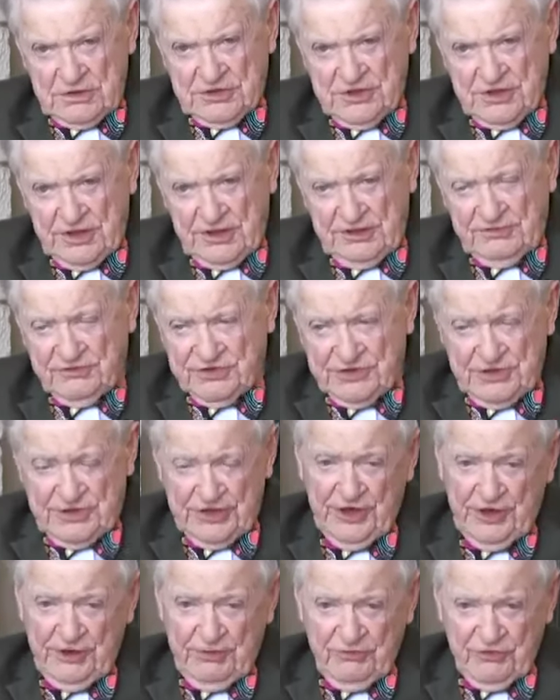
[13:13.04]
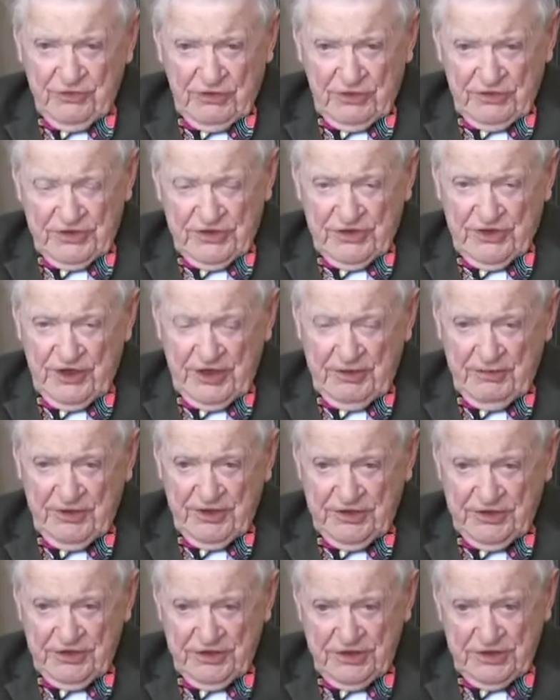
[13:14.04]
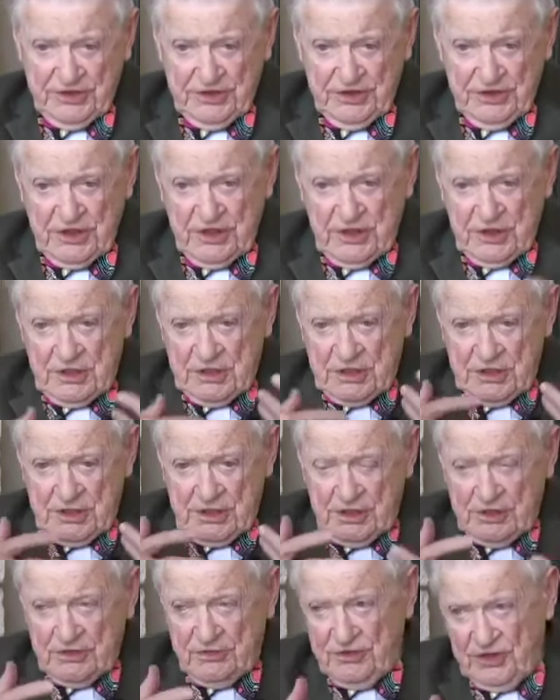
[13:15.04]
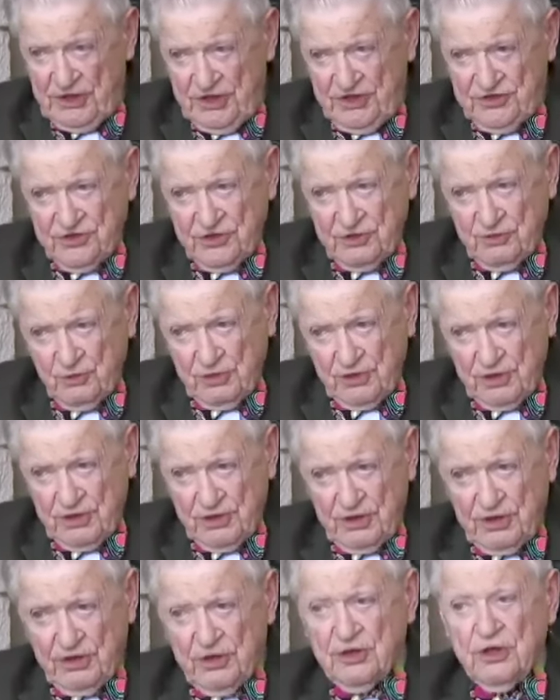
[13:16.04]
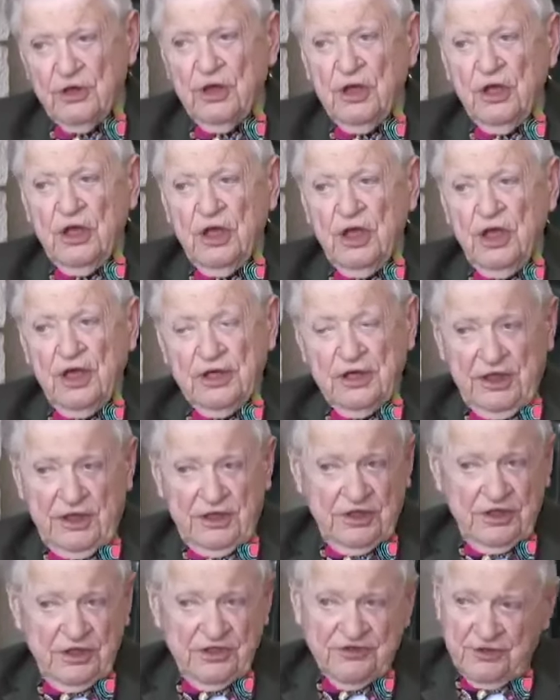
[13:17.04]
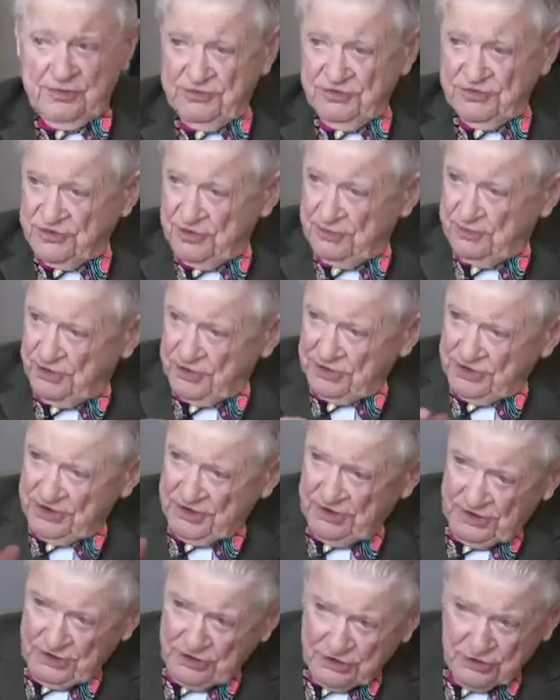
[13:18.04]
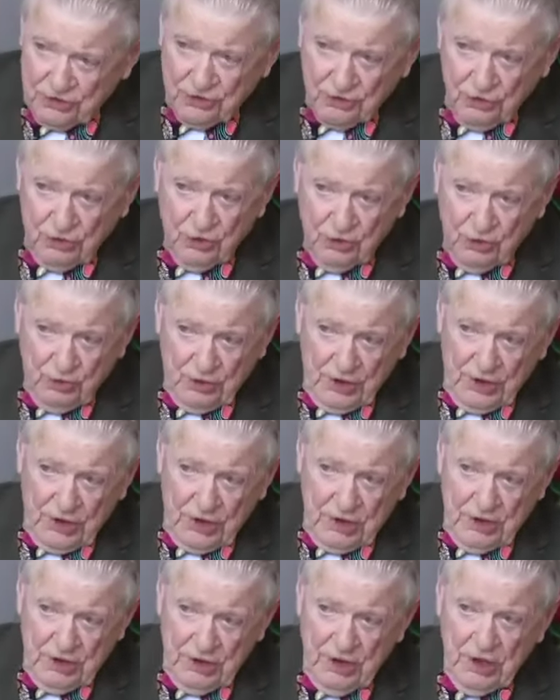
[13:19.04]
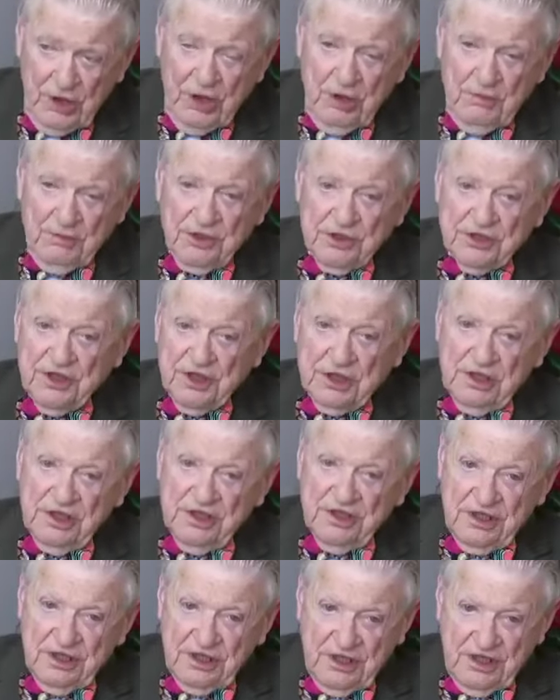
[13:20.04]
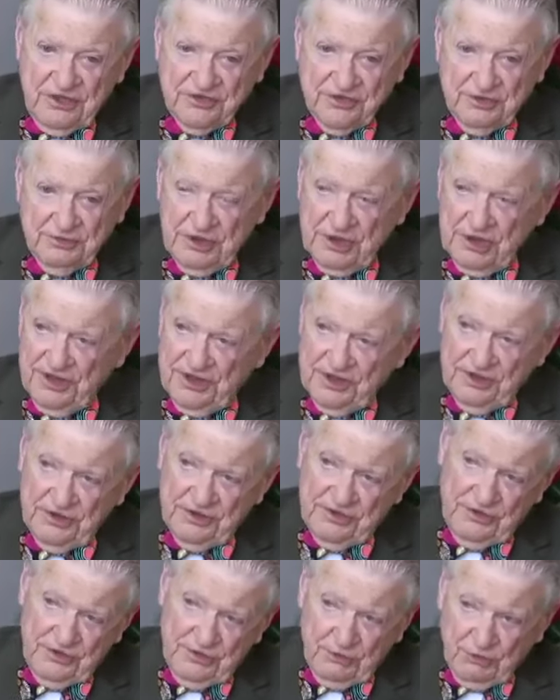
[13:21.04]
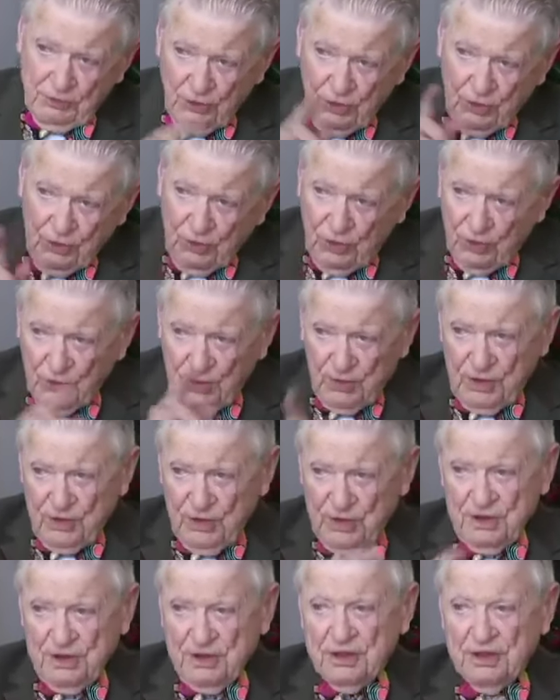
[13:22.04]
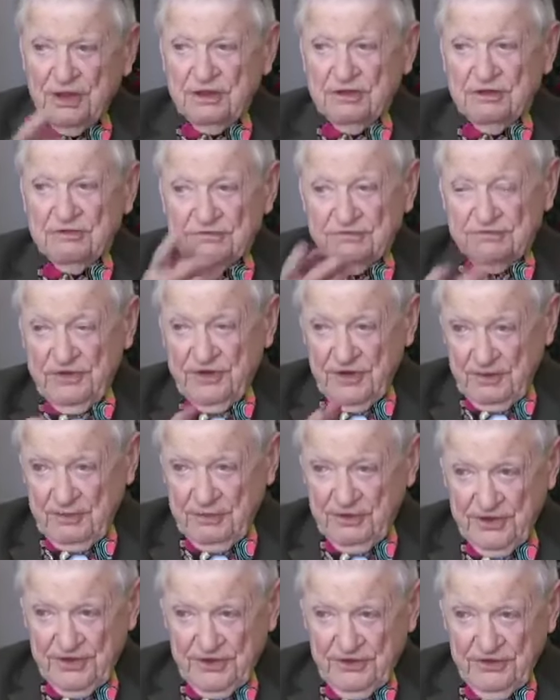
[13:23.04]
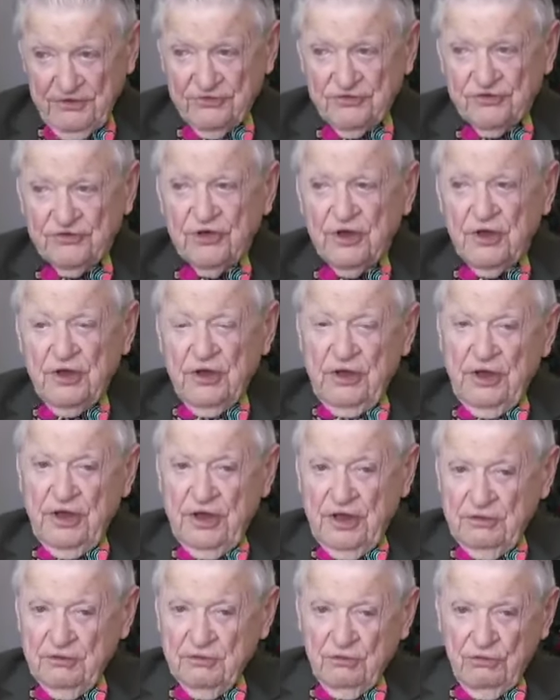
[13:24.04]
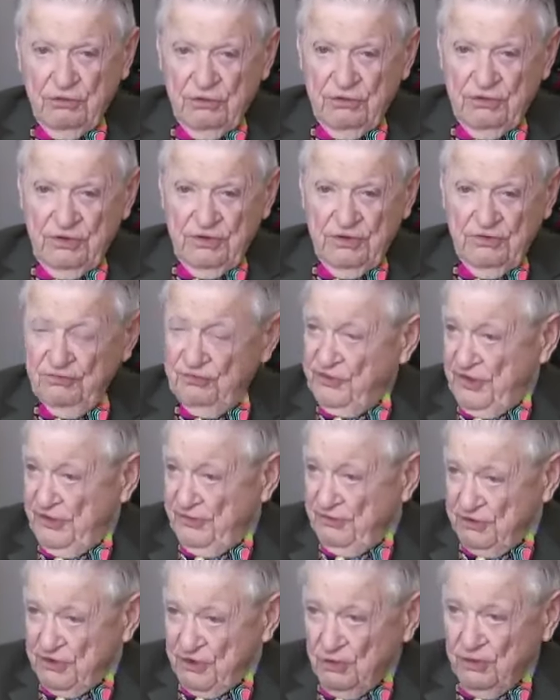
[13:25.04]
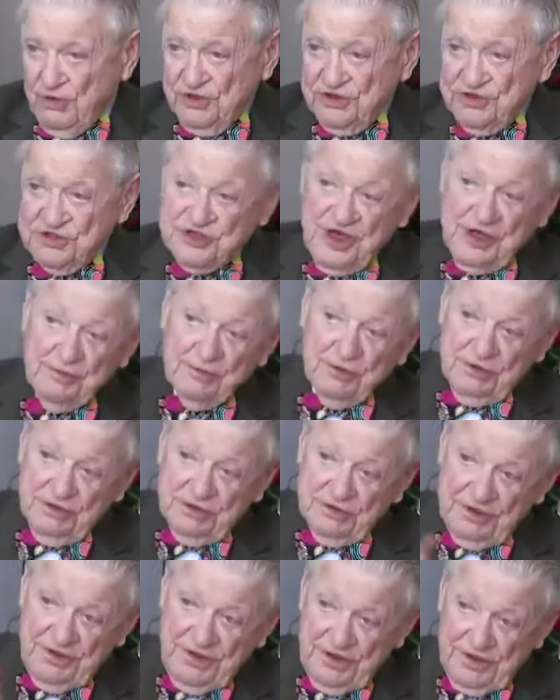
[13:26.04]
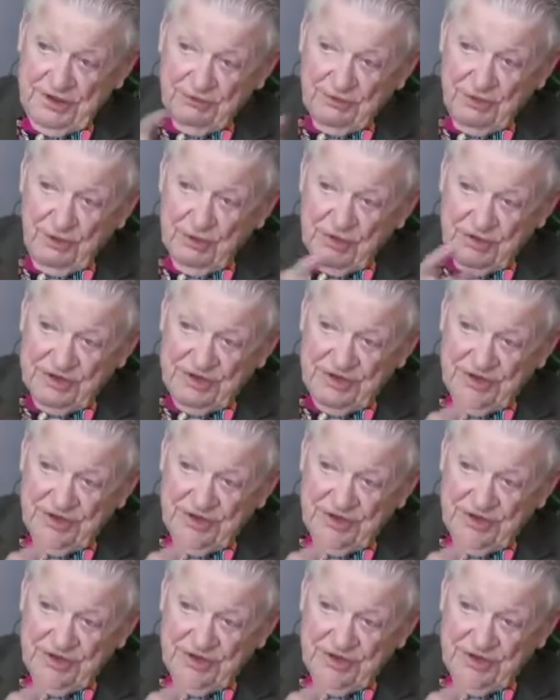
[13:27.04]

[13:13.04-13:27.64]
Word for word: see, I was at Ames all the time. I did the icing work. Oh, you were. And I did some stability and control work. Okay. Particularly as it related to the roll of airplanes and if they would go unstable in a roll